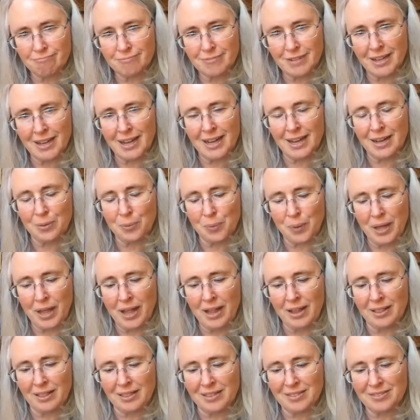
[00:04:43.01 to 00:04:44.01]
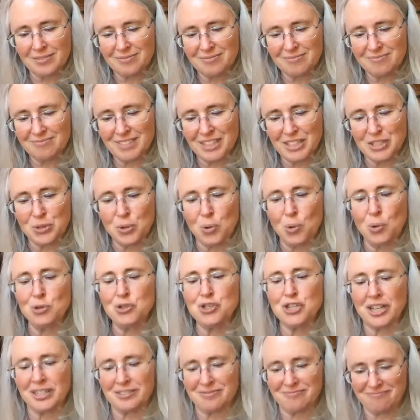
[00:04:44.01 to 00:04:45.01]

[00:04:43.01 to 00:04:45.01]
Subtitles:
Ah, well, I told you.